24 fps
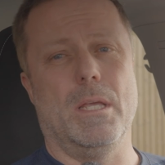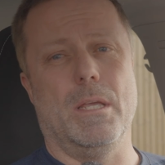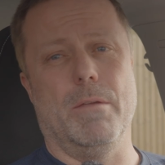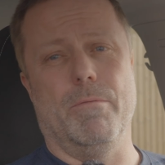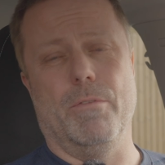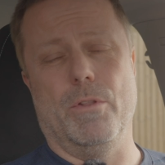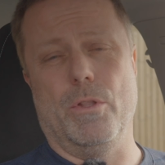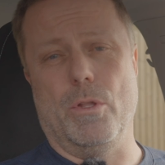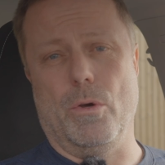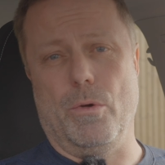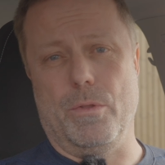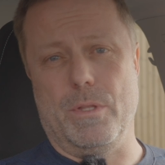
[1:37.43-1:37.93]

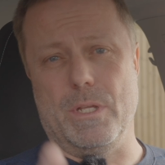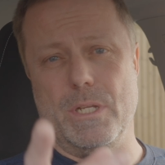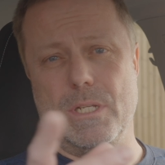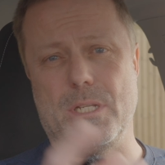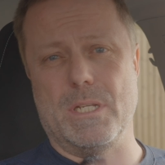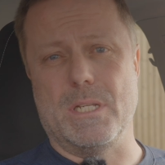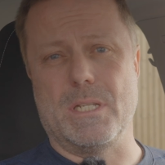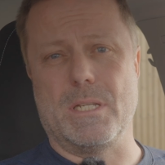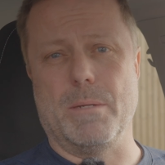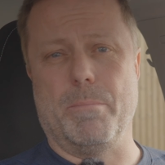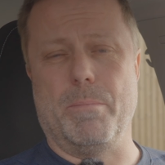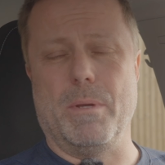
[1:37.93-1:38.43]
Even though this
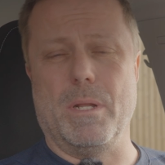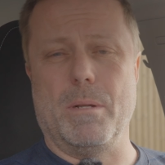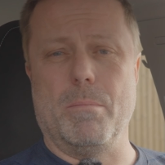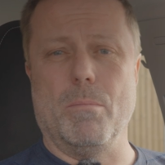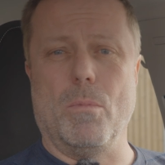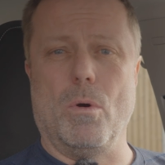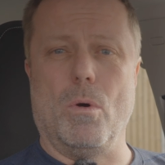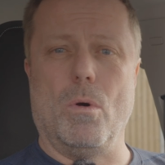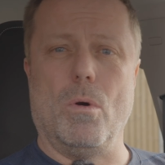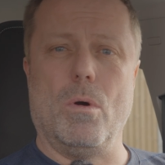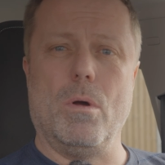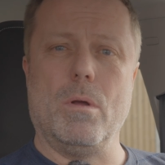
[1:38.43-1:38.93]
is a bit
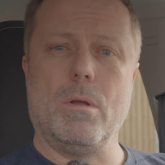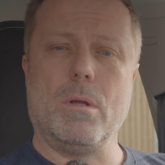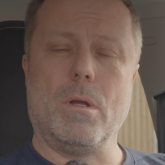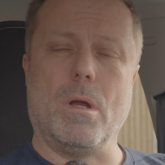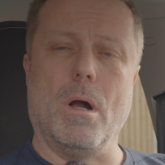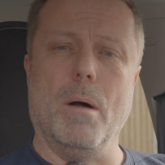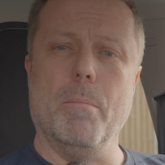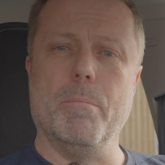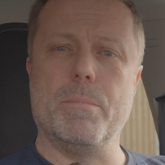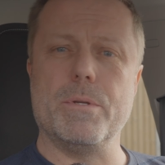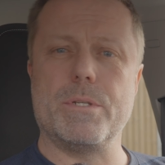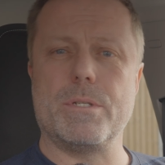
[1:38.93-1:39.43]
more
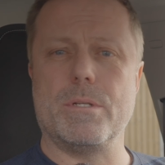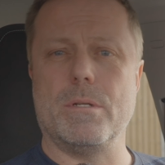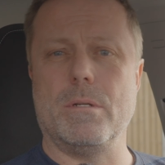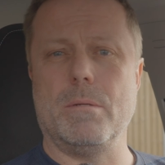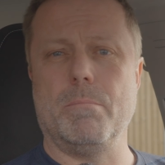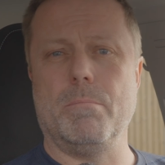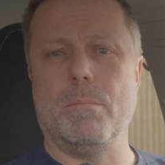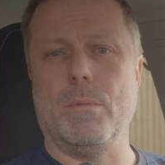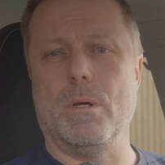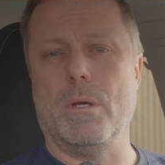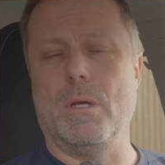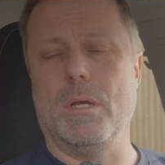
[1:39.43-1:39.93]

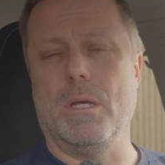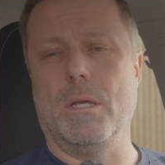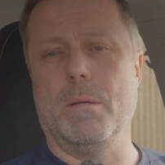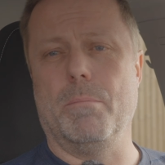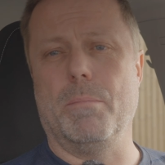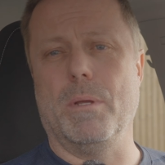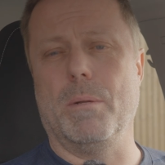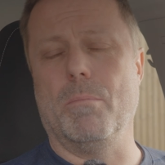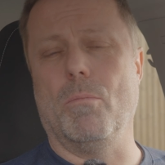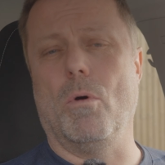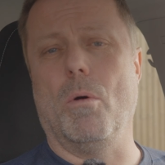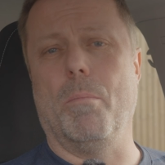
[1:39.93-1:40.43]
cumbersome, a
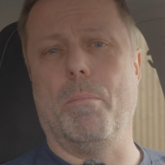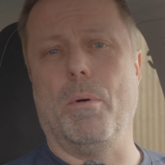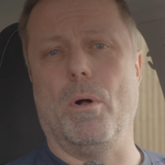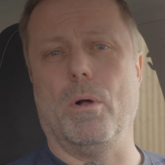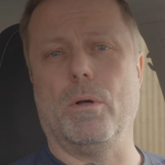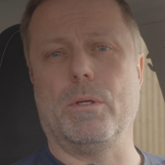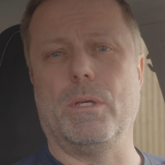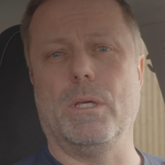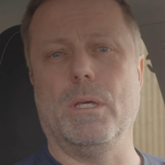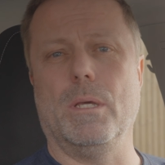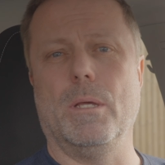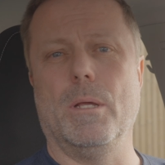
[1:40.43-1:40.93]
bit more
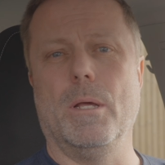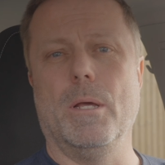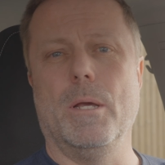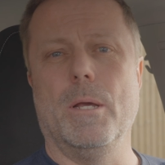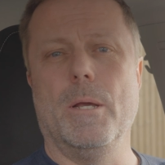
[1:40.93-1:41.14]
bulky,